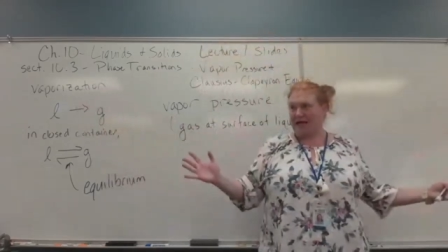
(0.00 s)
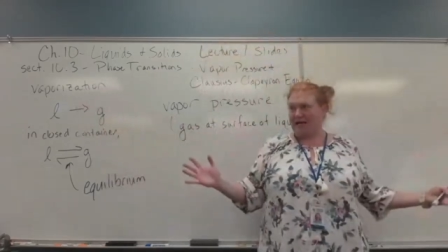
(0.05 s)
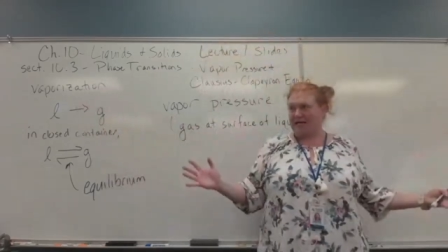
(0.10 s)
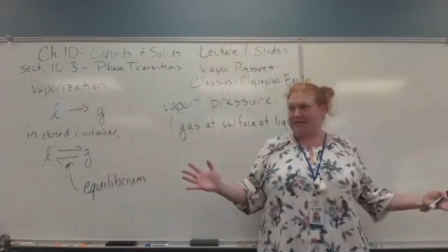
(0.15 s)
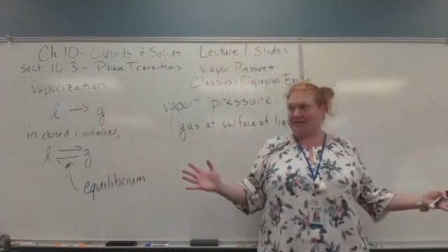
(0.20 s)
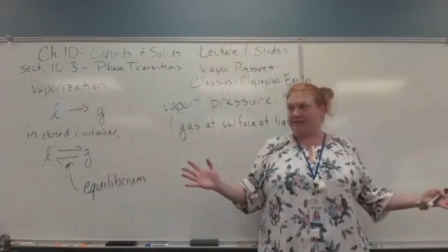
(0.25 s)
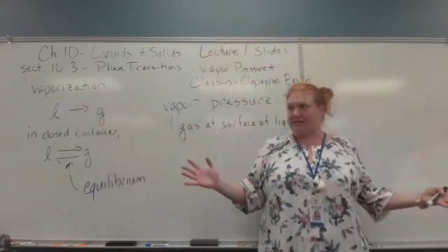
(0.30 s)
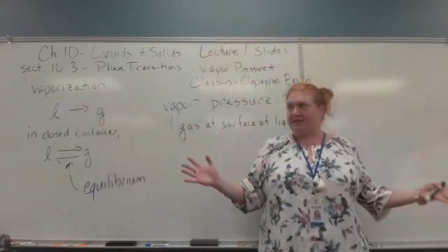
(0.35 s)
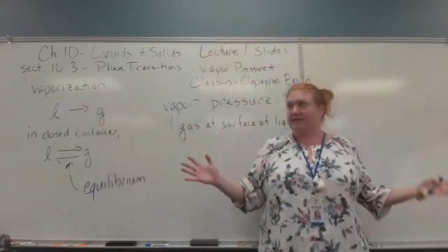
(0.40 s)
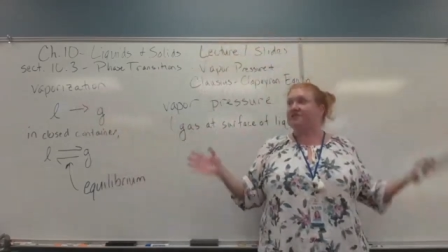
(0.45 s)
any
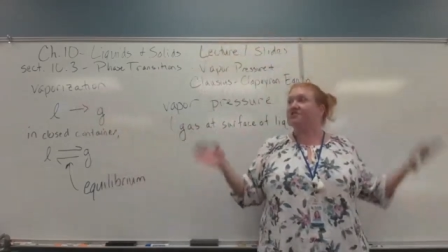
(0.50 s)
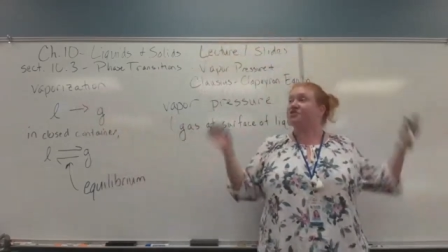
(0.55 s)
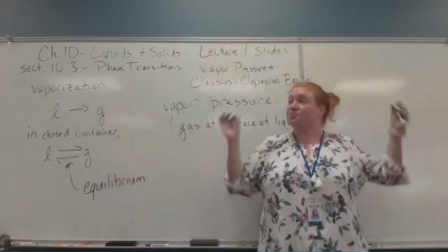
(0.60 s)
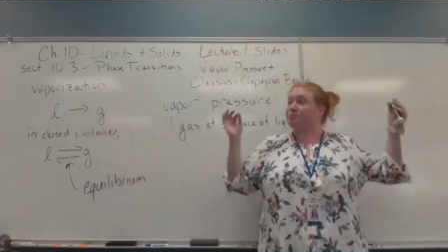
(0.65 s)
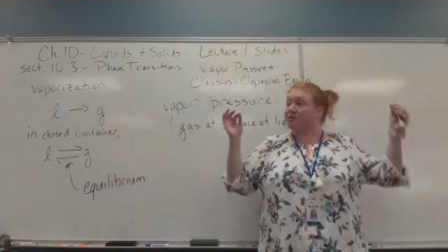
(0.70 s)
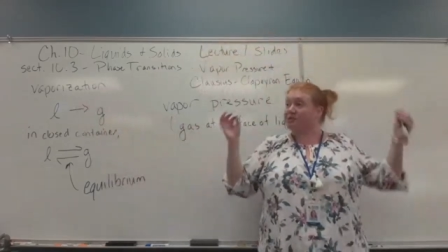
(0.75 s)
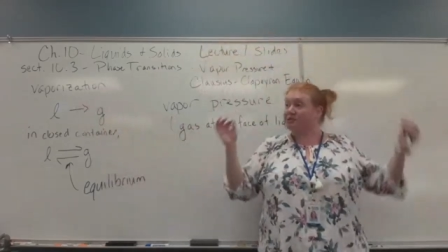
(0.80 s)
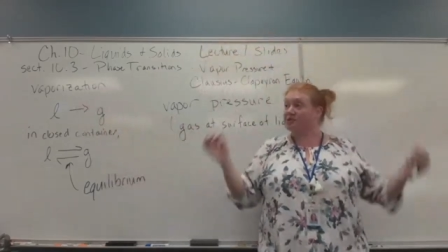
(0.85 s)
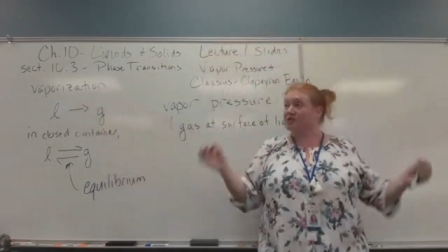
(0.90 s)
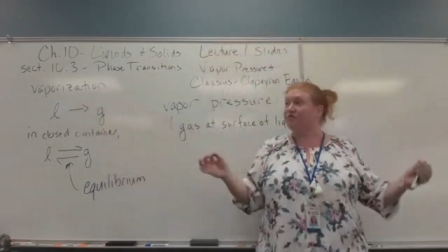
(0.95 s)
old gas.
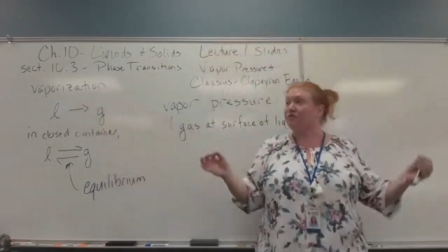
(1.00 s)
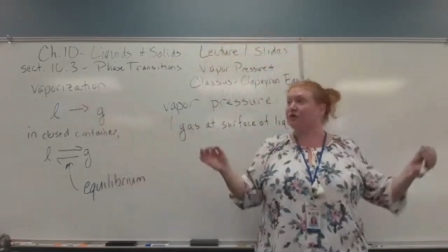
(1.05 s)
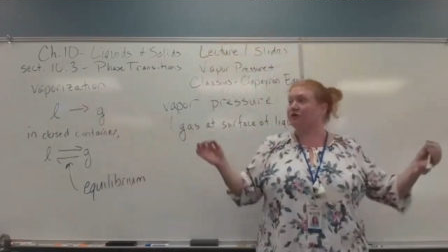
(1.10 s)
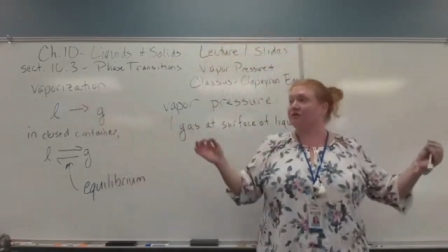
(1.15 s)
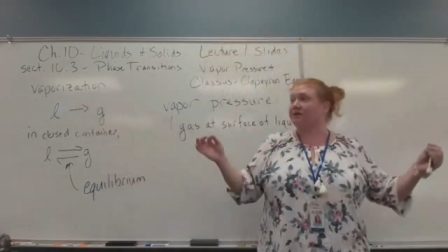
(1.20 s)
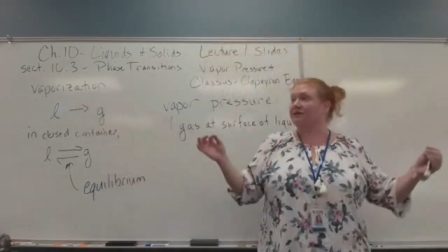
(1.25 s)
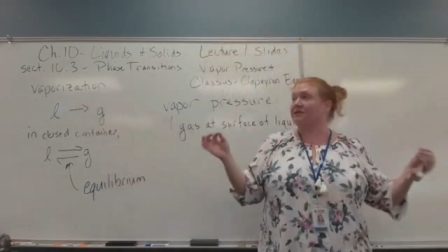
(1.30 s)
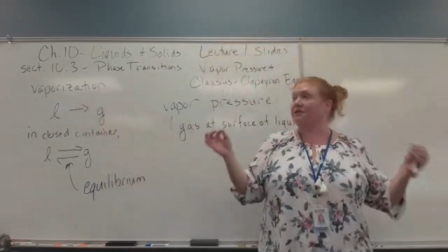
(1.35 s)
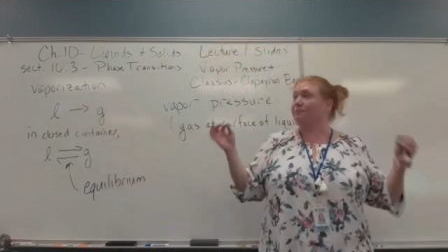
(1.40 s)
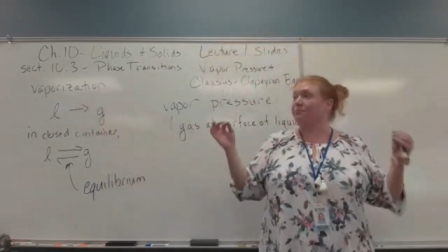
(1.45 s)
It's
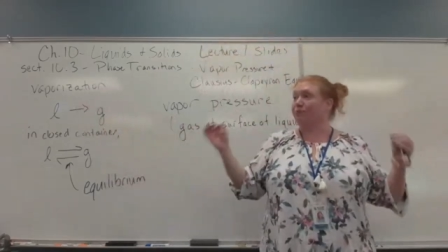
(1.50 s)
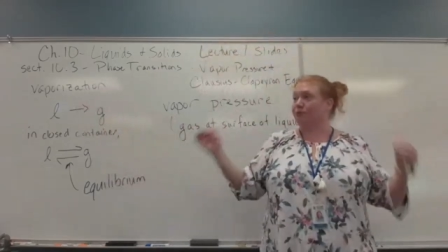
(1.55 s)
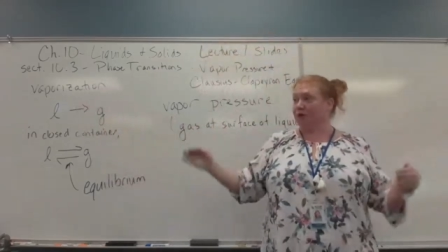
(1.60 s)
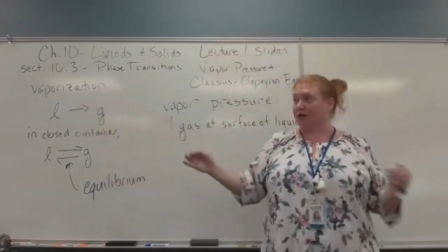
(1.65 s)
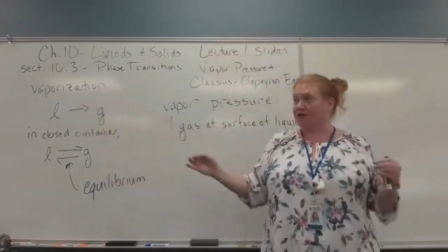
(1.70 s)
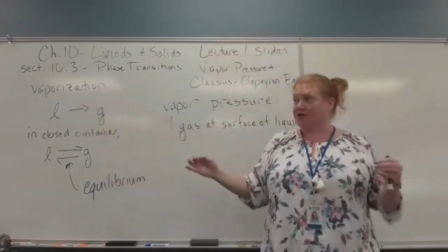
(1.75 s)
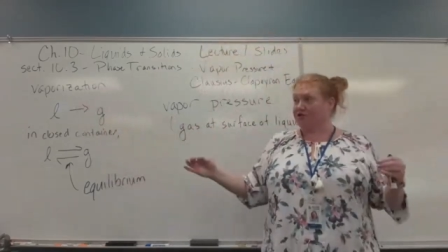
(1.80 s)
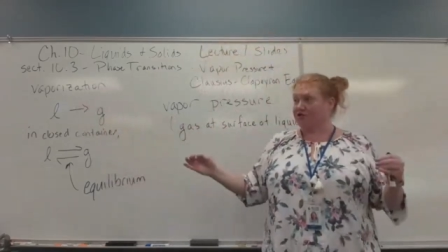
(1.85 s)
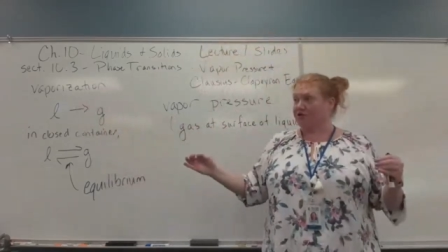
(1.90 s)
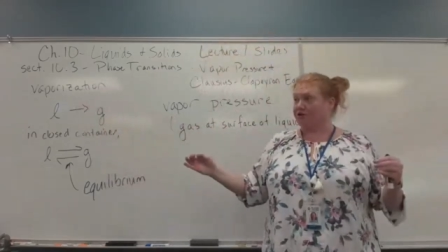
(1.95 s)

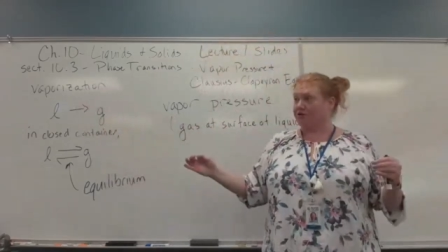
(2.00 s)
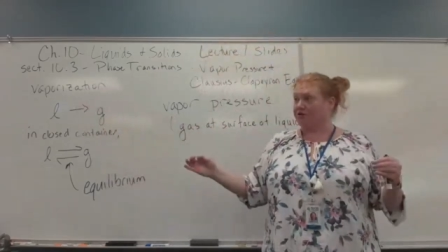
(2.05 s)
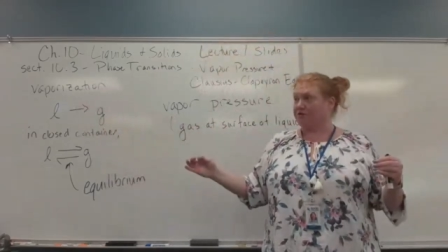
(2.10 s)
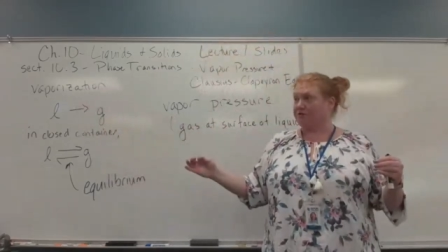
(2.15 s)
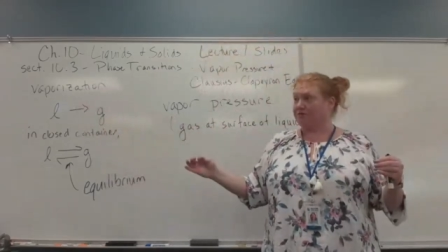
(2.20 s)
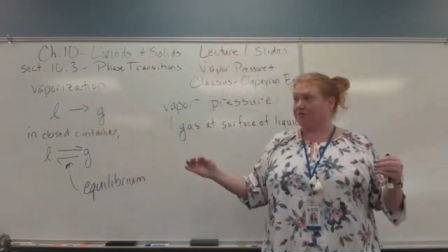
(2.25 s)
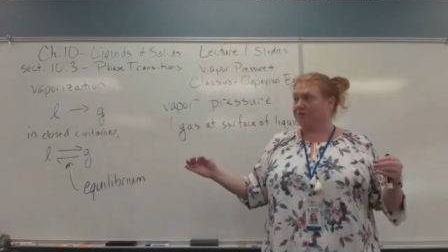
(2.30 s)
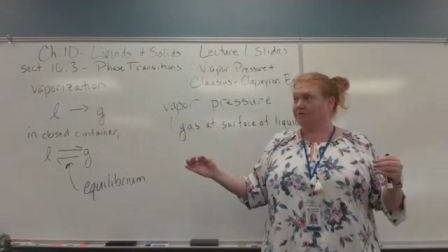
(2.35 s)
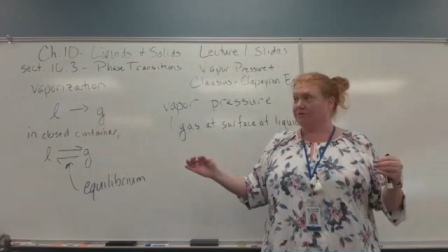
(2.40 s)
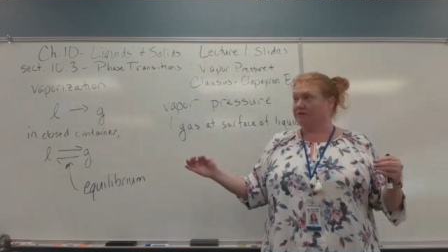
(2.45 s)
specifically the
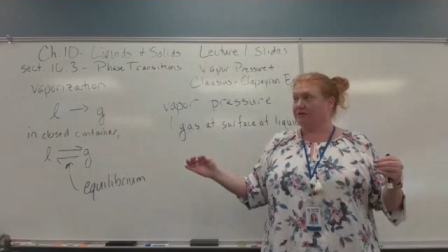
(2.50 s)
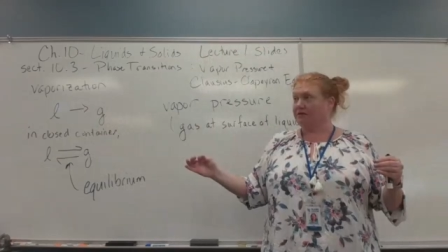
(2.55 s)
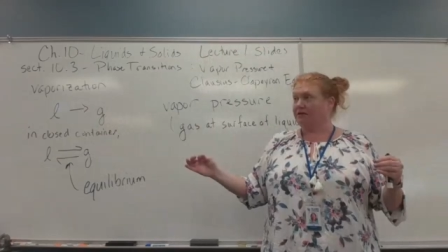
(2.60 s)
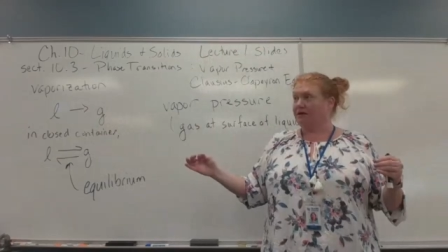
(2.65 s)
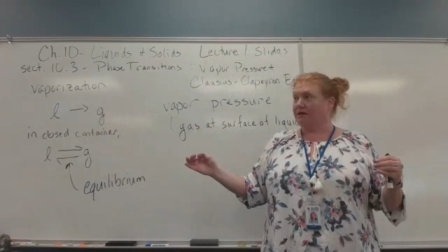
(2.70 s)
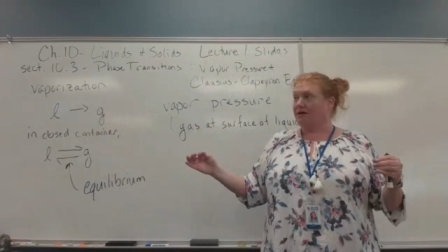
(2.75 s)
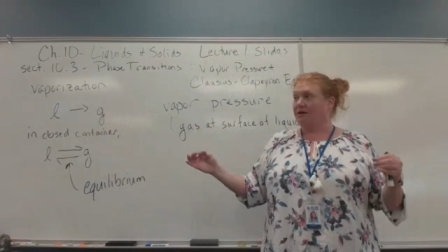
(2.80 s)
pressure